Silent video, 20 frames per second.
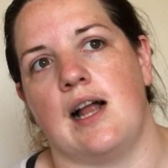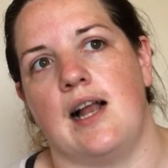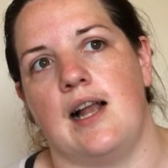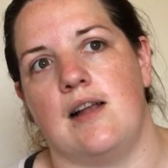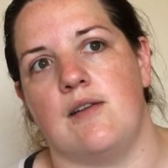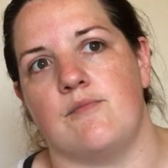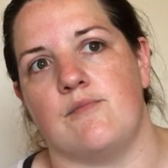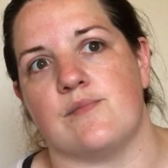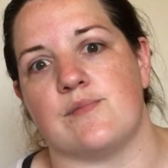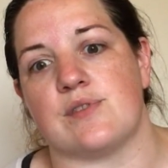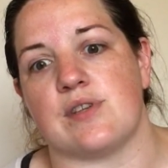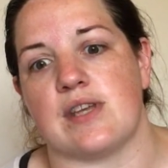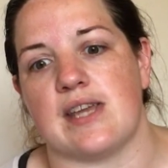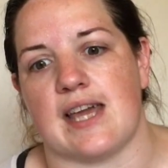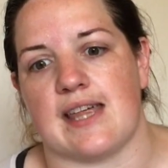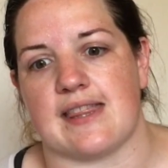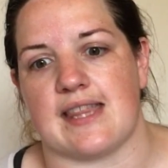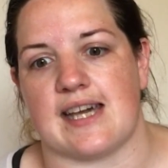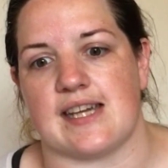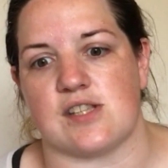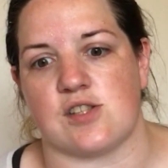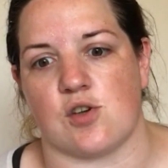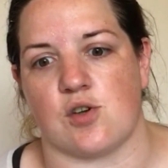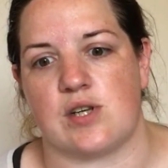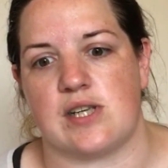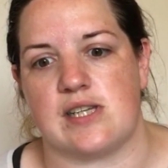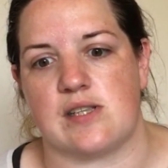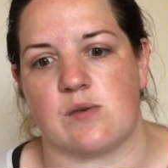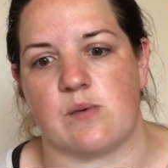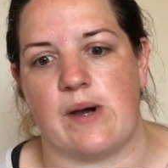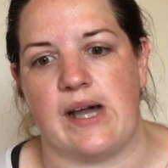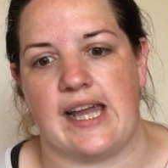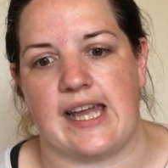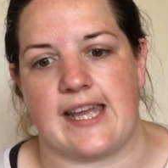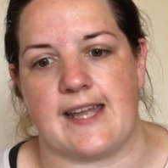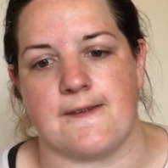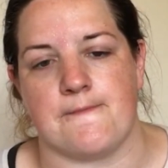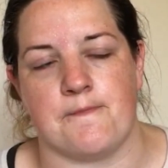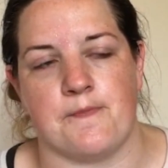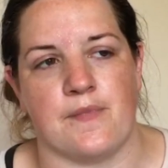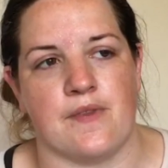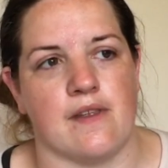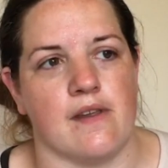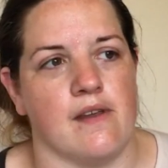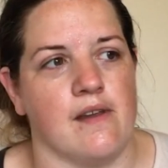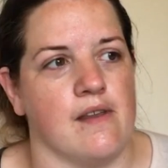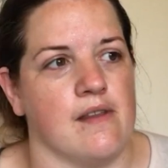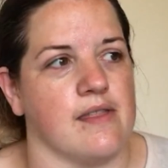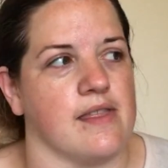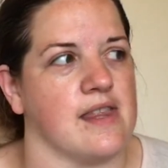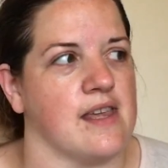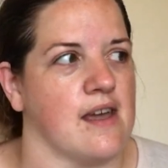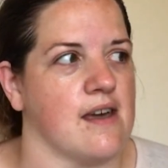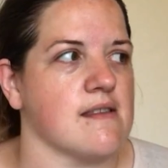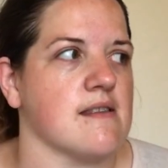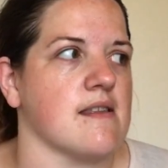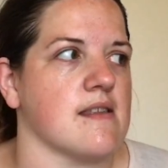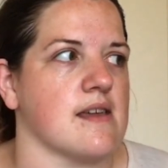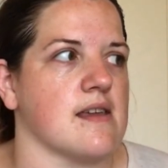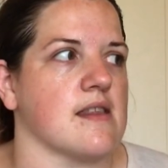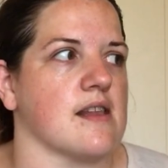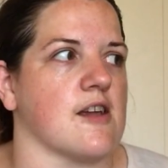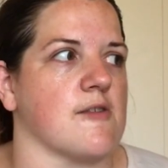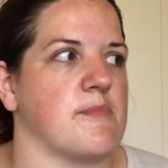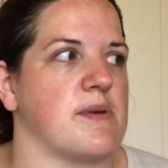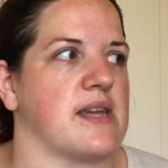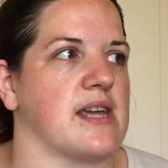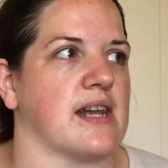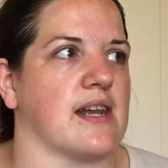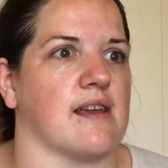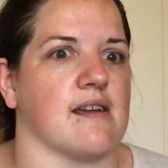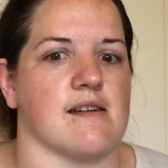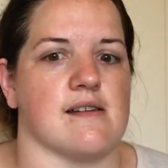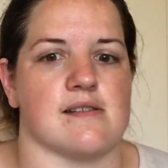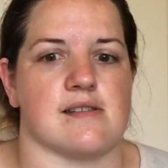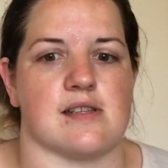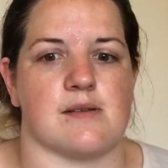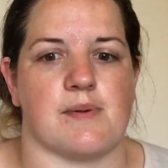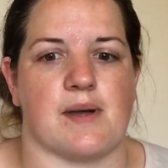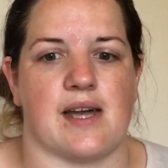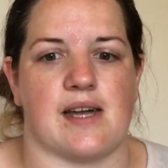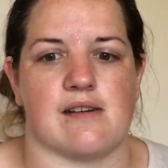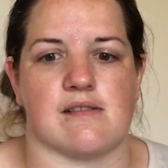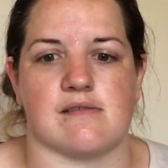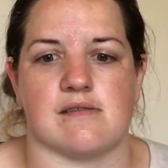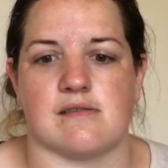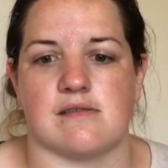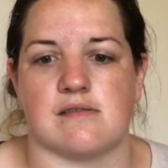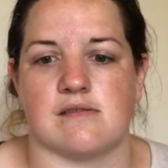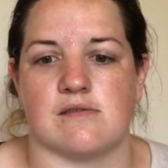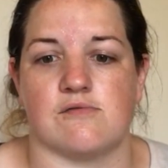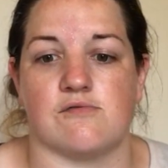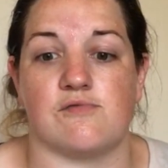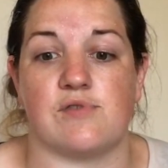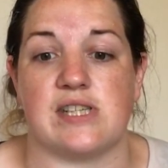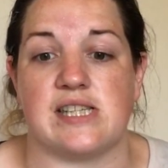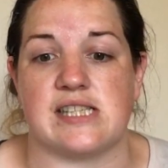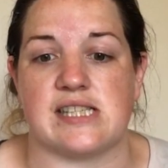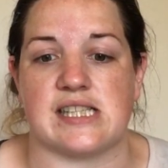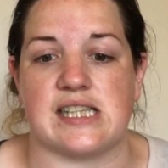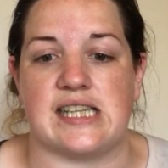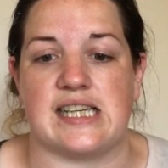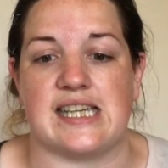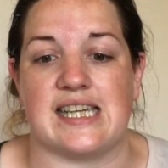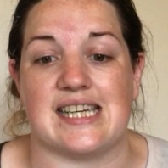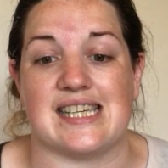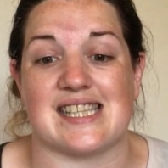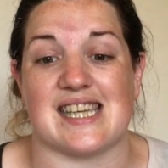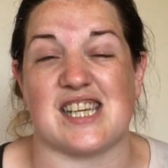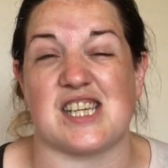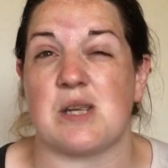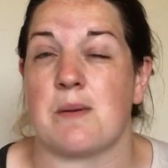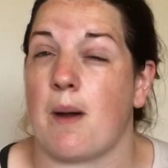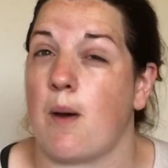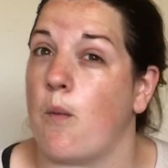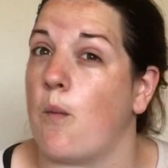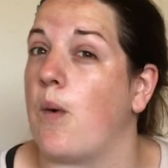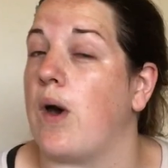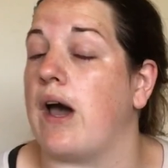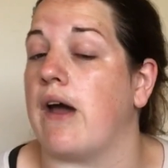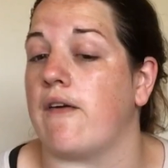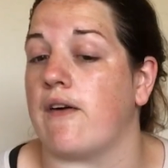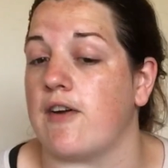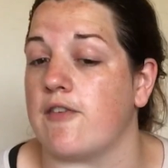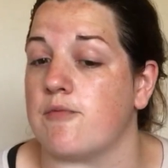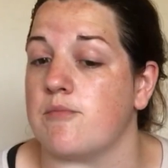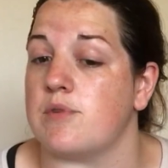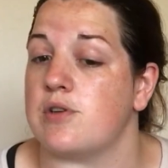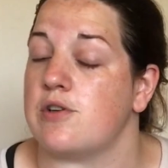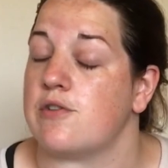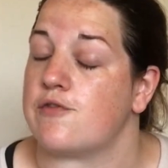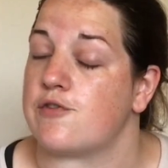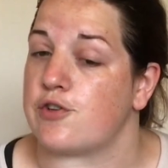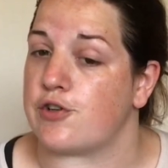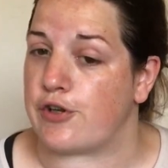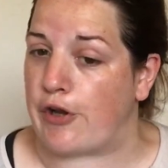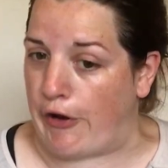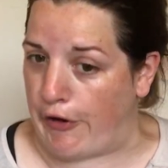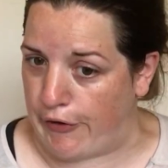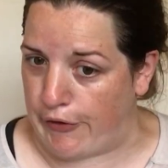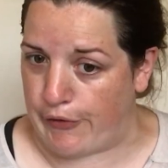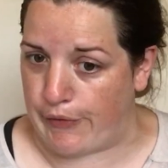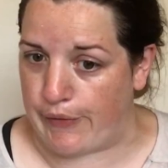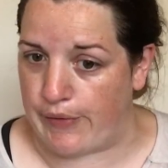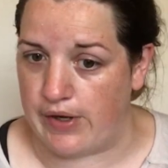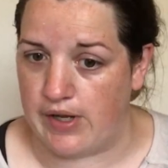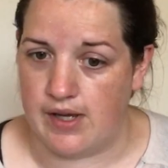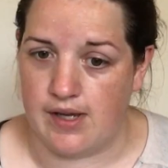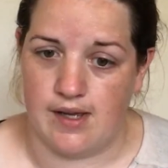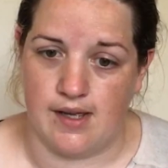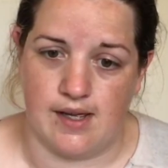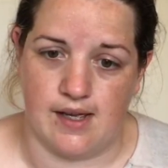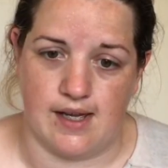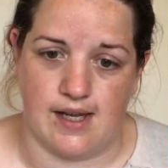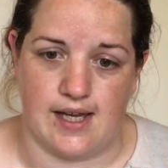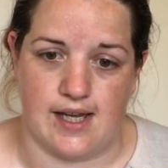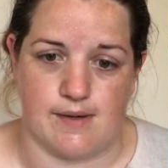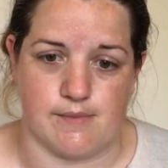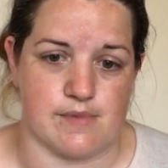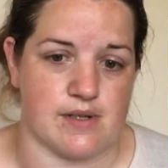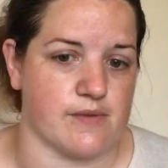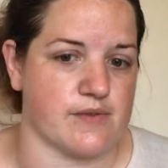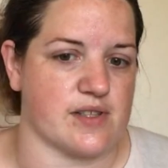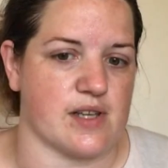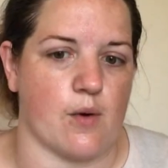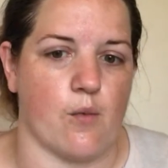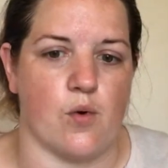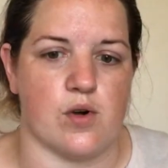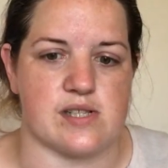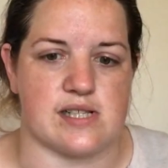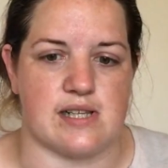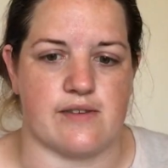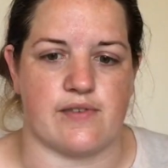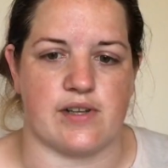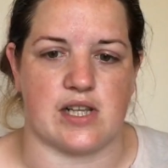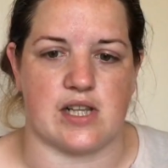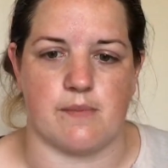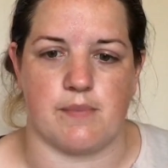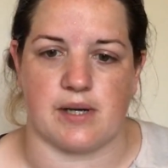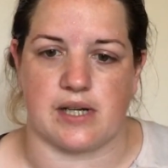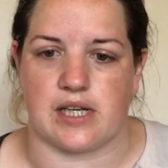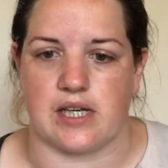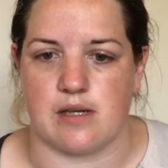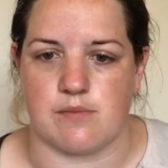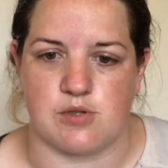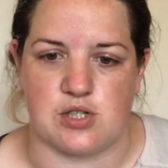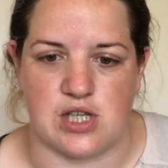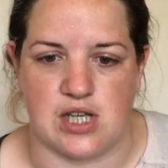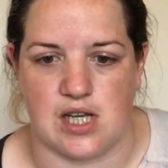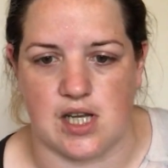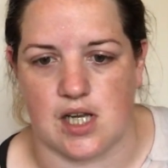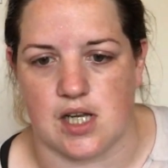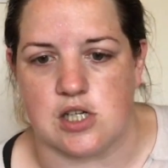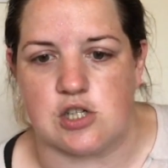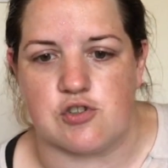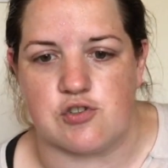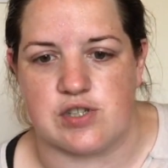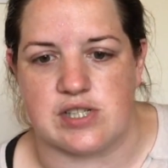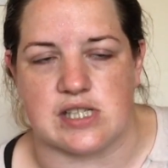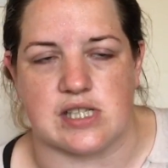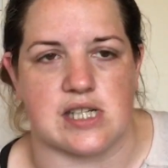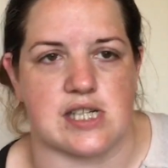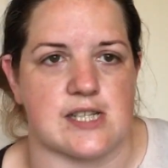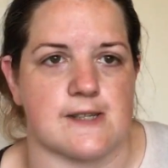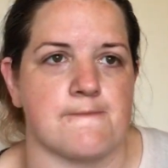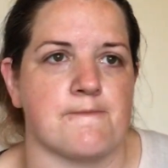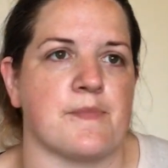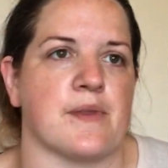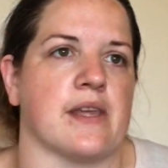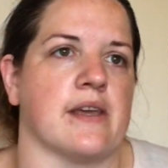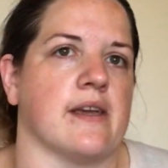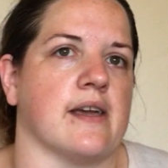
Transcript: So yeah, that's on its way. The other thing that I've been getting asked about recently is actually about where I've moved to. Obviously I was living in the Buckinghamshire countryside,